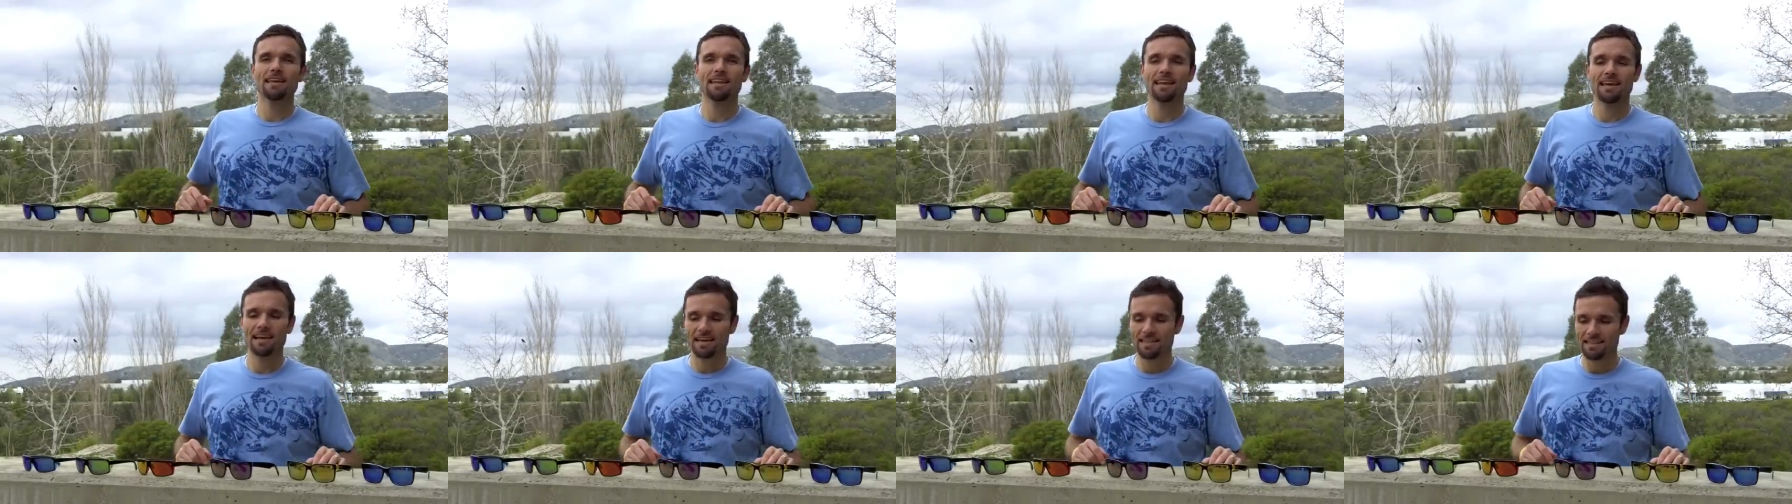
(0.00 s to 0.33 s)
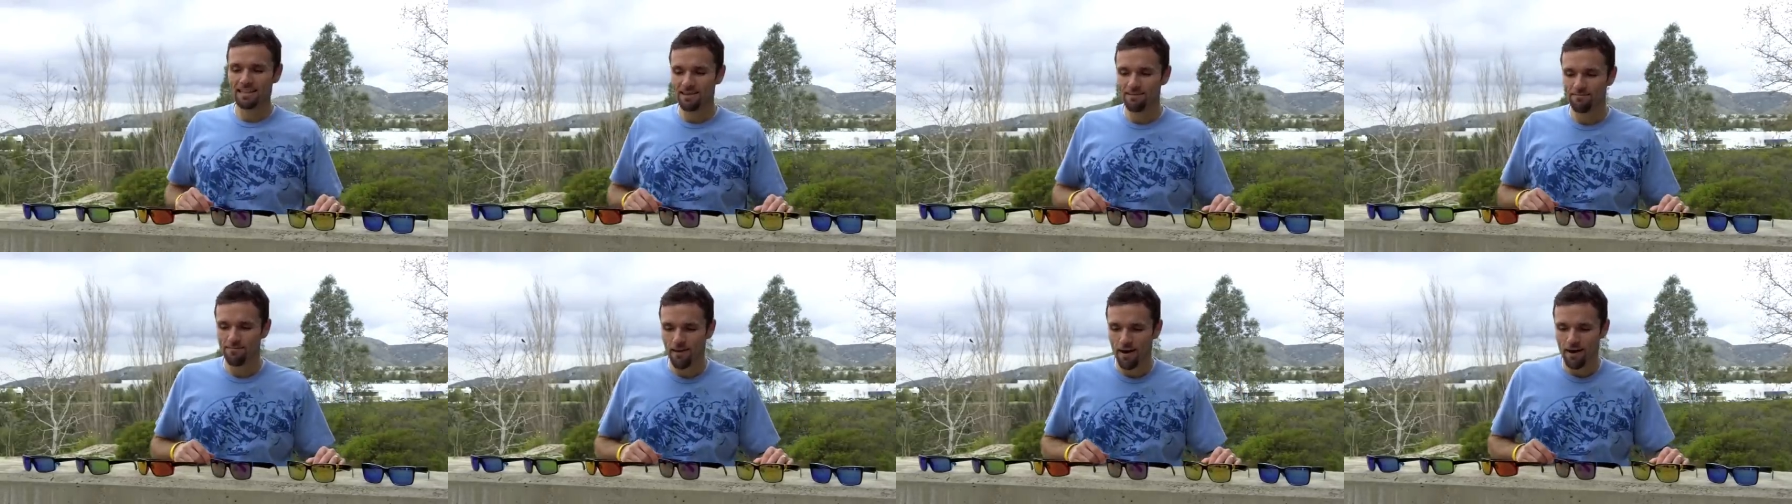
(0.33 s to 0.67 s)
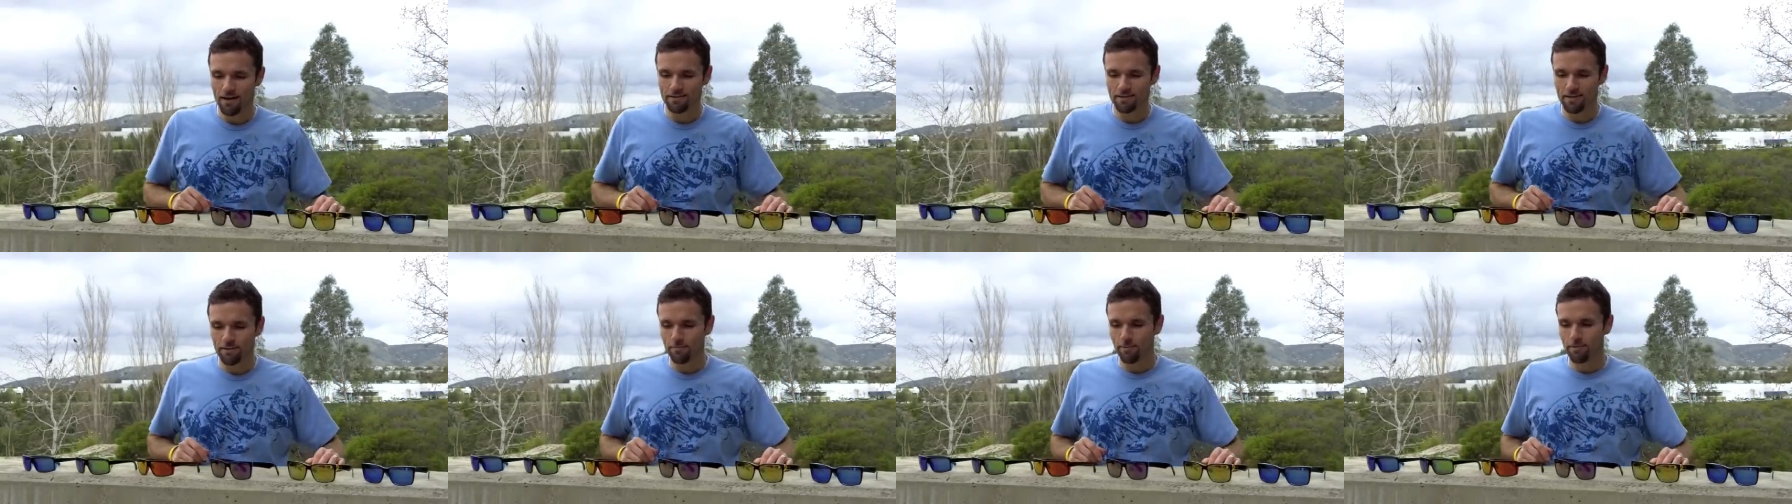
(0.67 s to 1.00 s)
and I got the
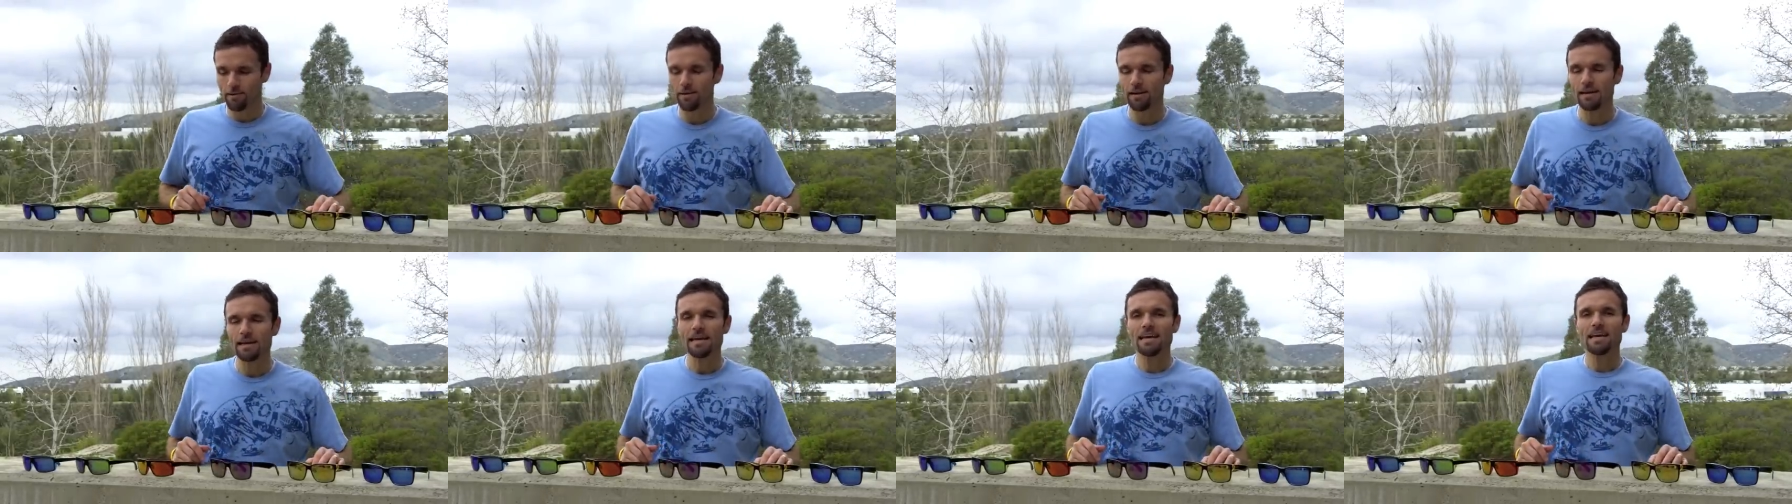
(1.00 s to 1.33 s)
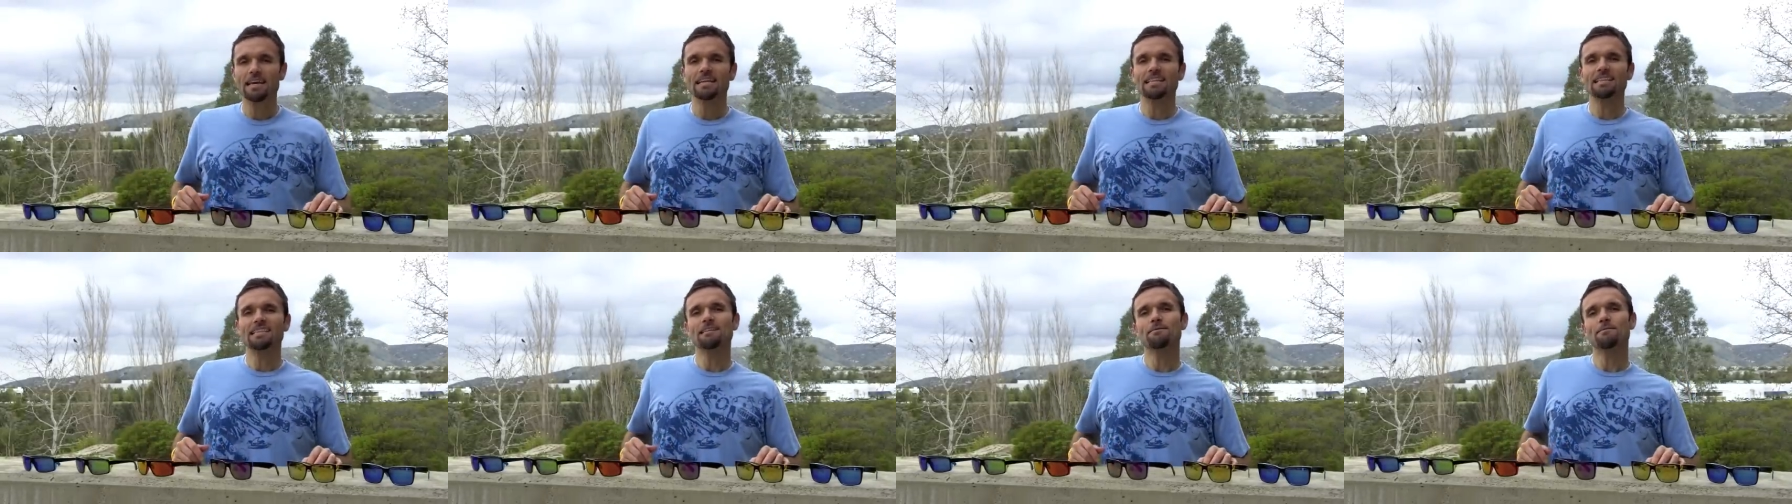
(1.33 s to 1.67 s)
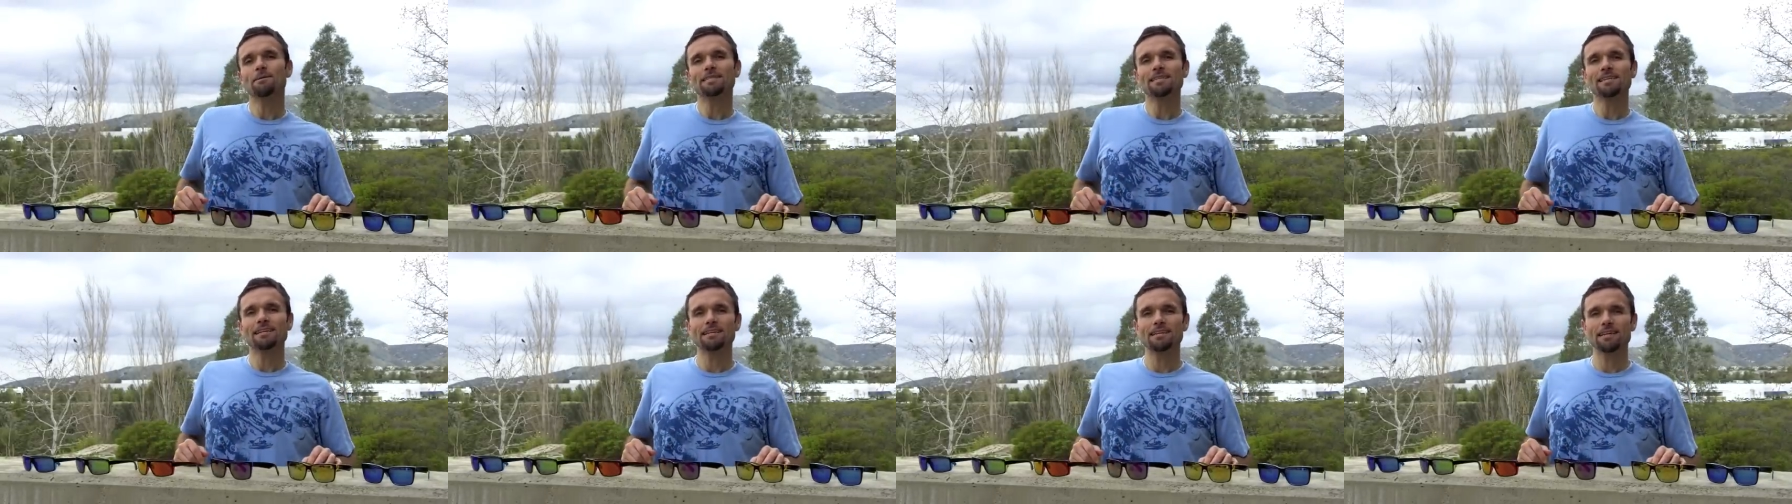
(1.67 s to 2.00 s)
VonZipper
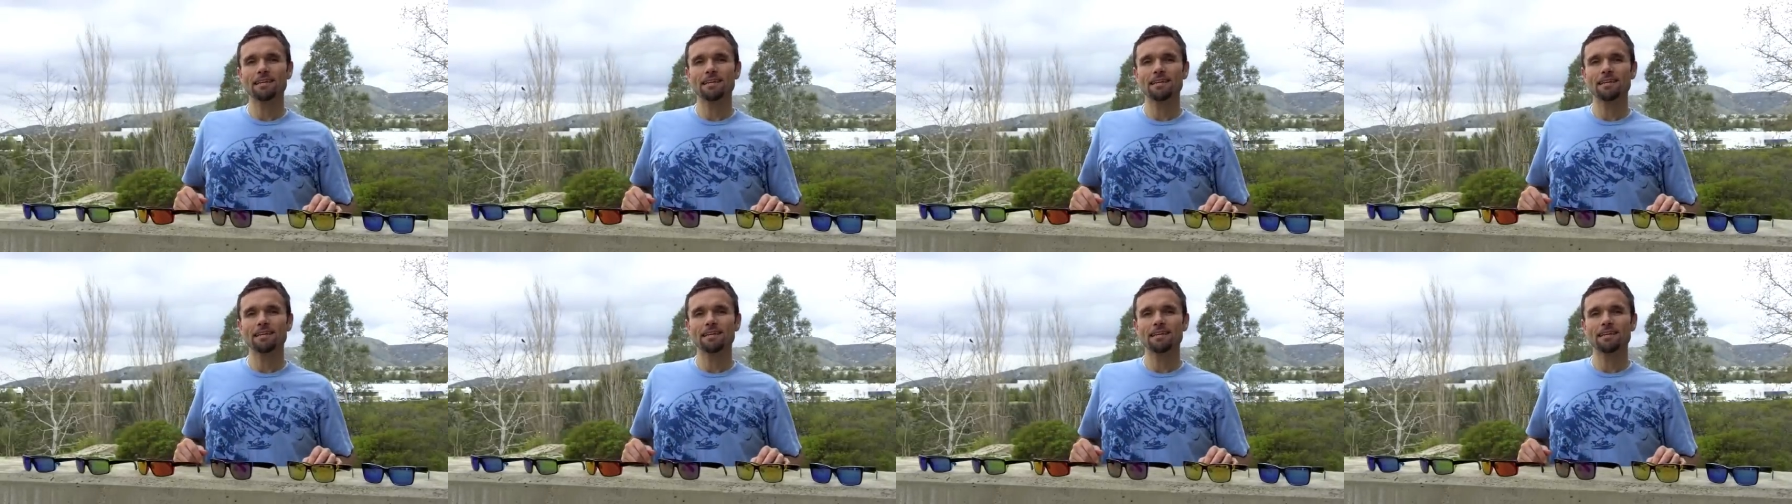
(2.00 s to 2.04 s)
Limited